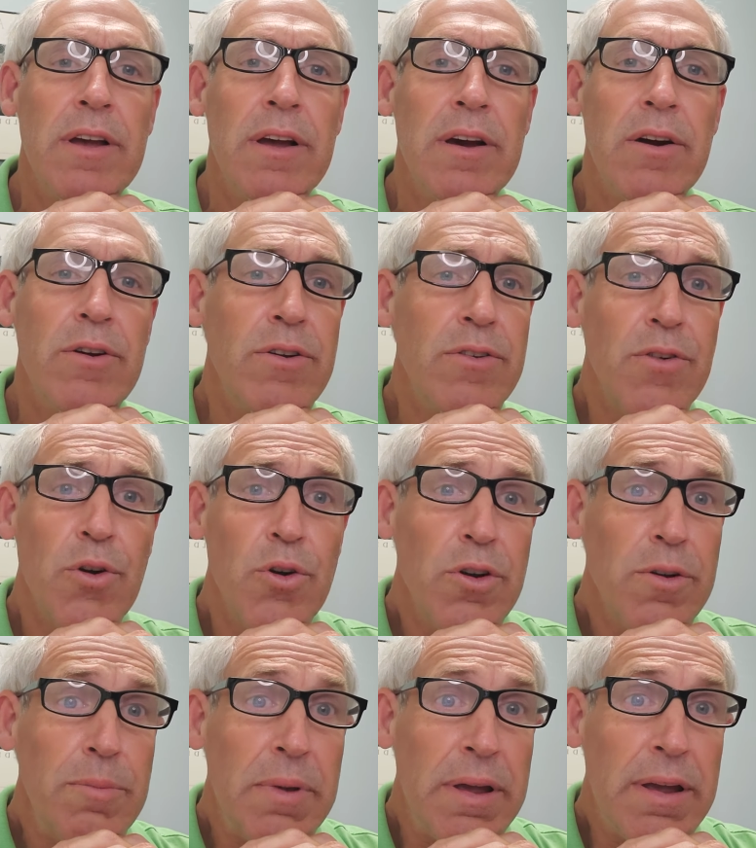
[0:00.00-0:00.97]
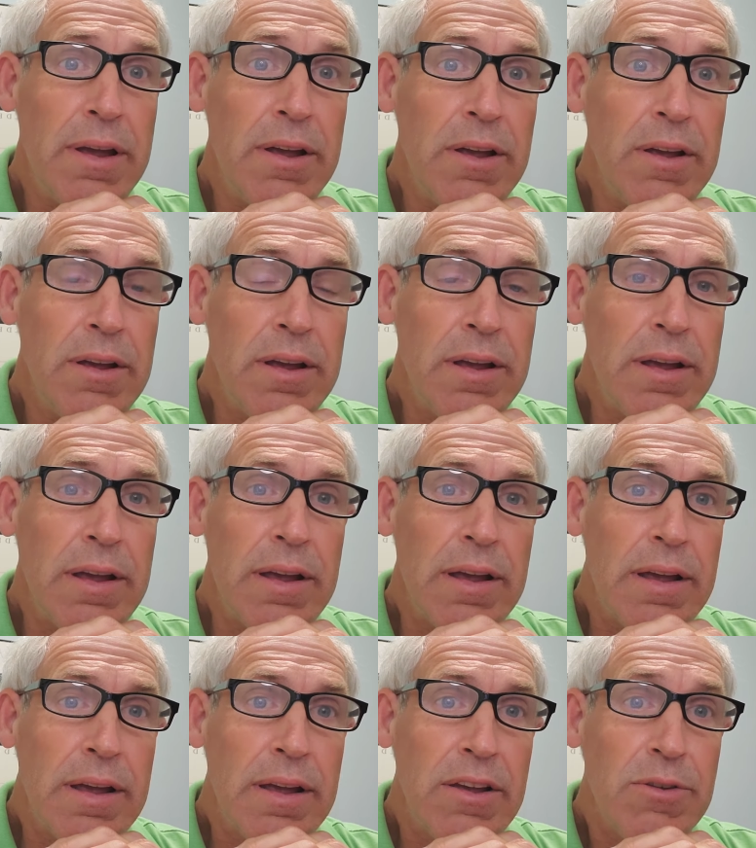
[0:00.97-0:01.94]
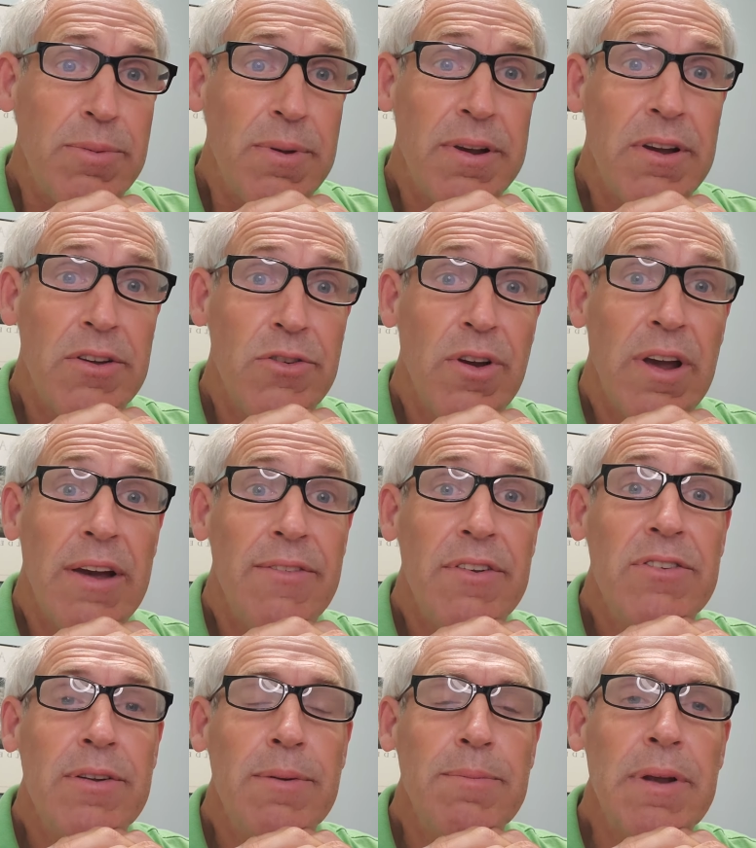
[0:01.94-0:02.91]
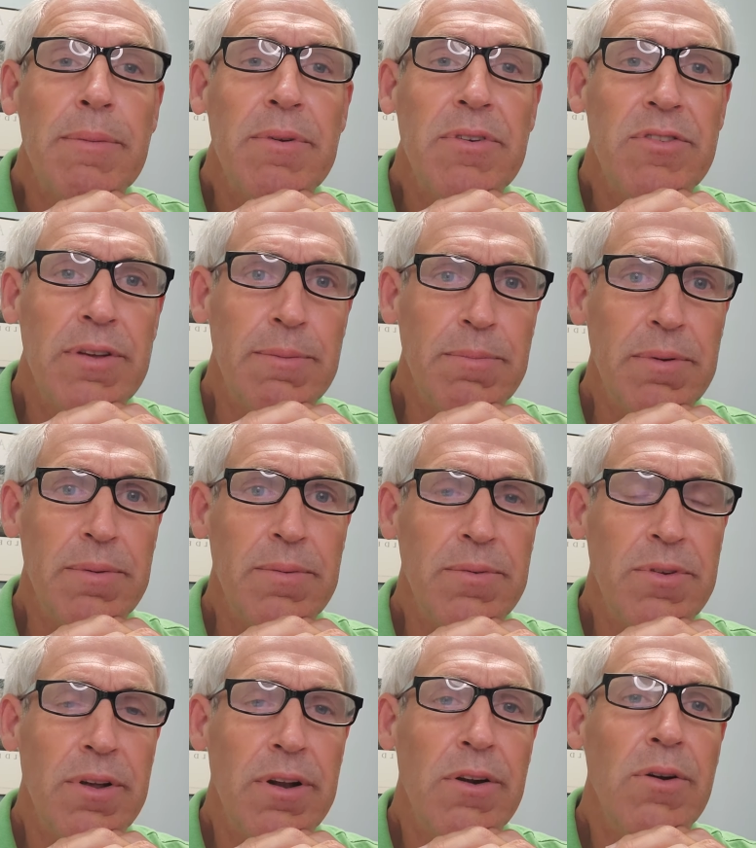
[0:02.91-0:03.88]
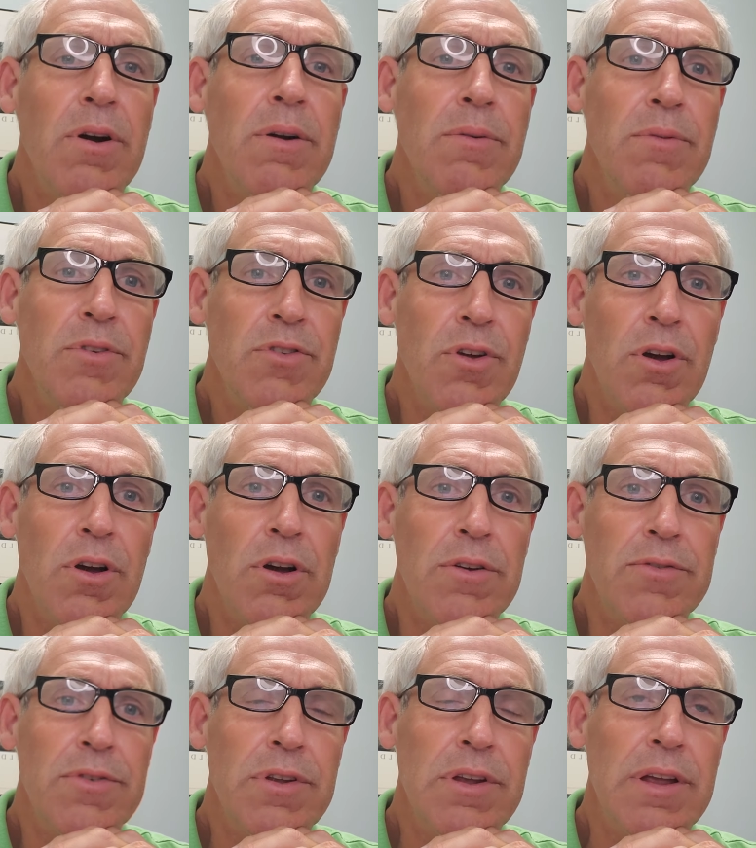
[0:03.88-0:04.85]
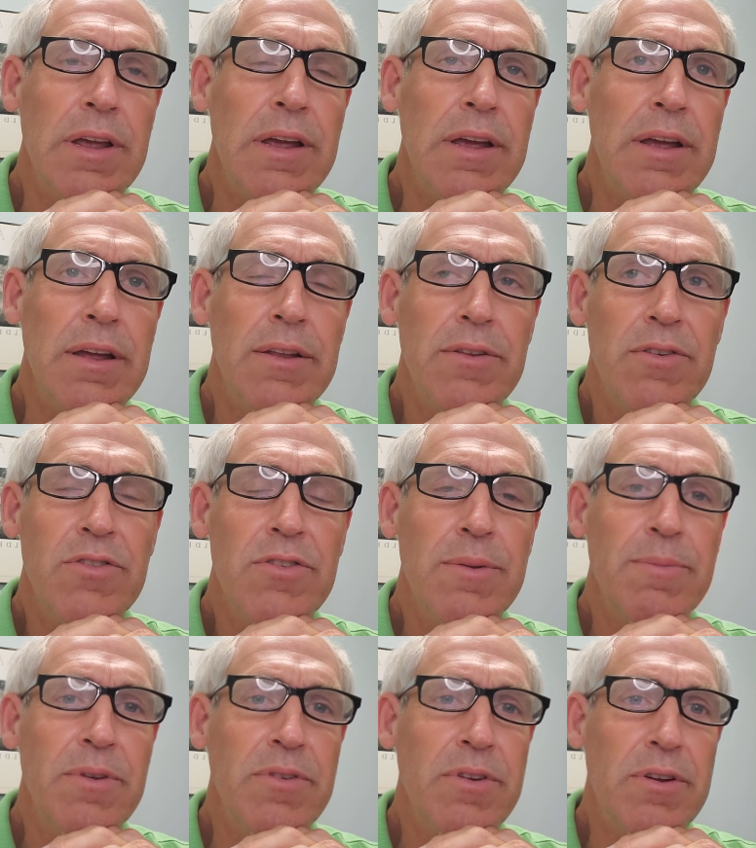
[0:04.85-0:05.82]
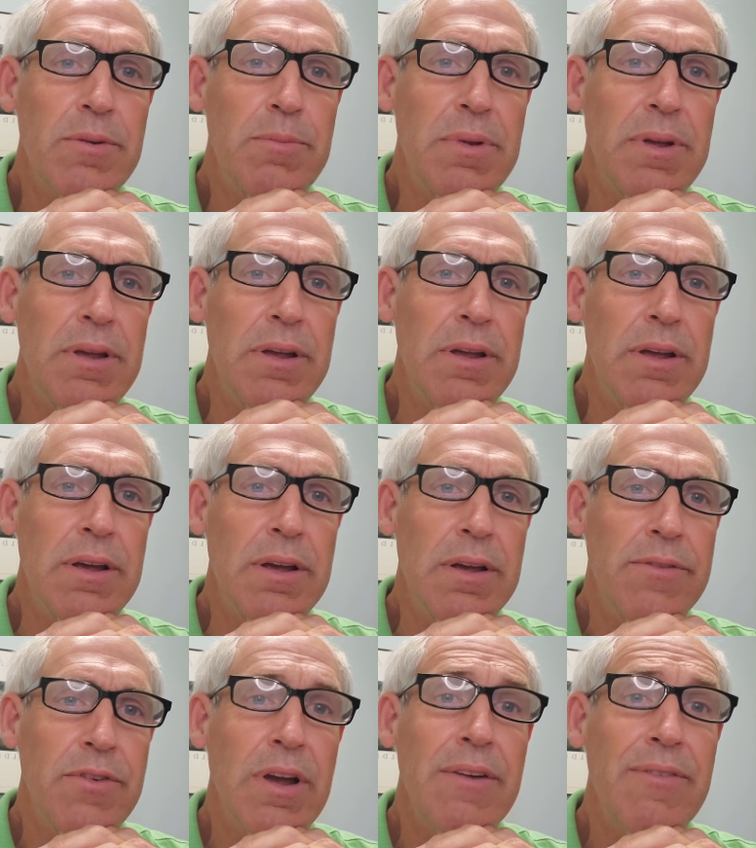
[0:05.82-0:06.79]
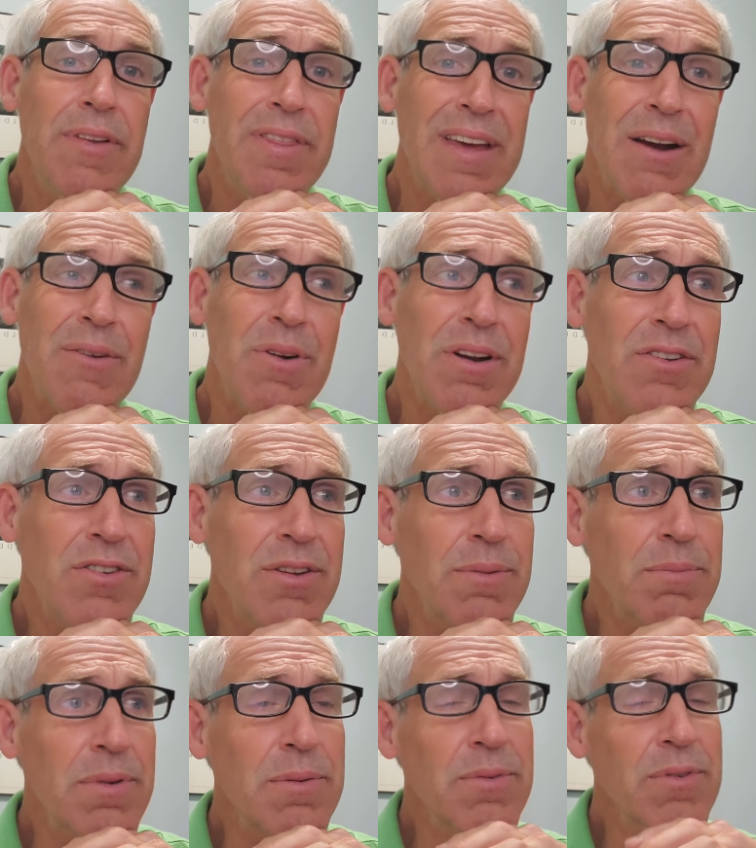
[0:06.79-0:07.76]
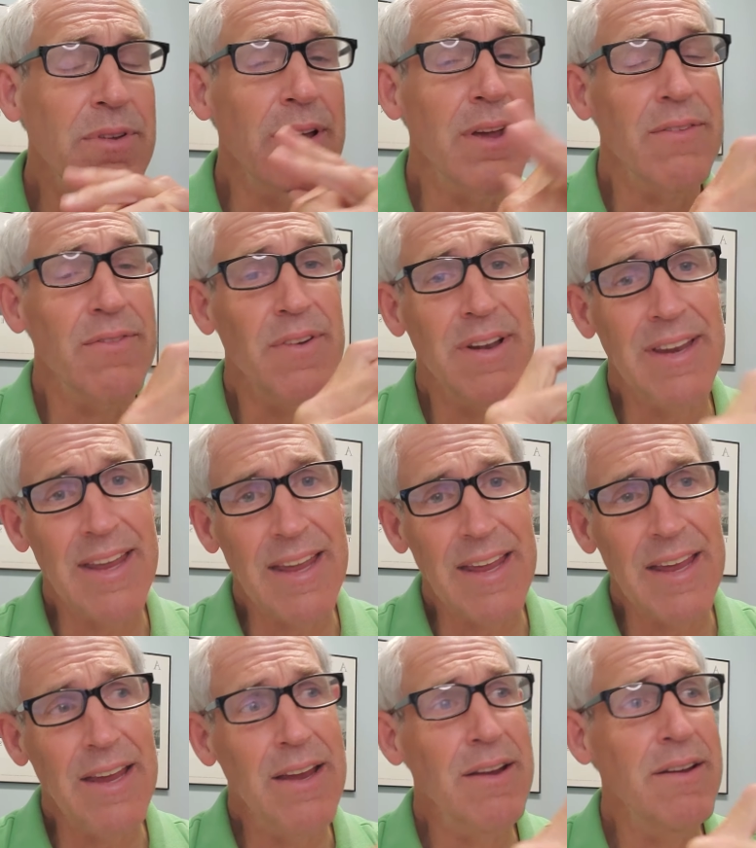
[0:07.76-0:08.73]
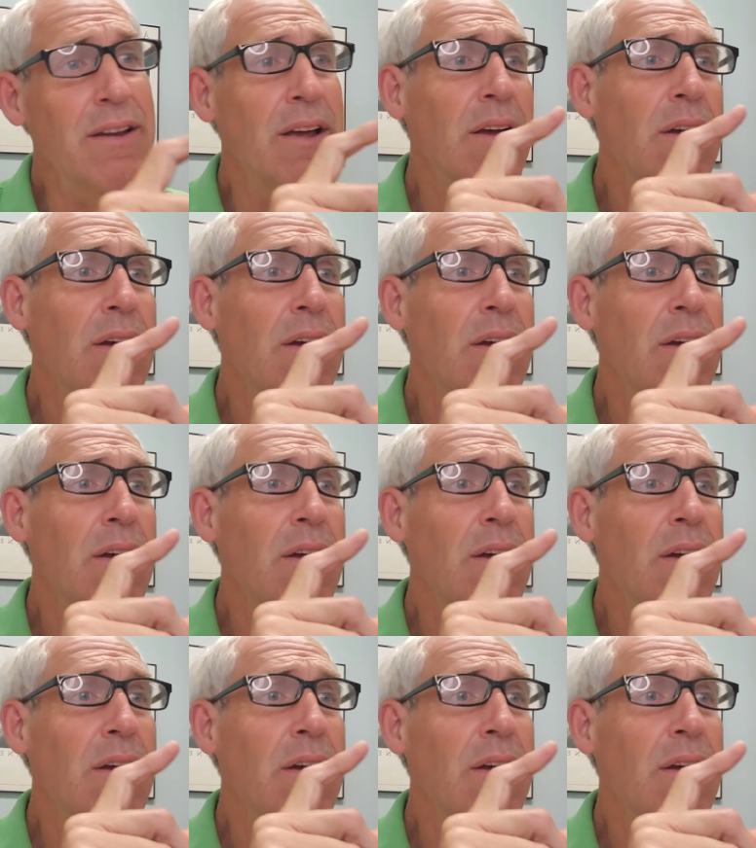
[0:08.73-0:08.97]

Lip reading: or you've heard of me, is because you're having some type of symptoms that are unresolved, and those symptoms could be if you're having thyroid symptoms like fatigue,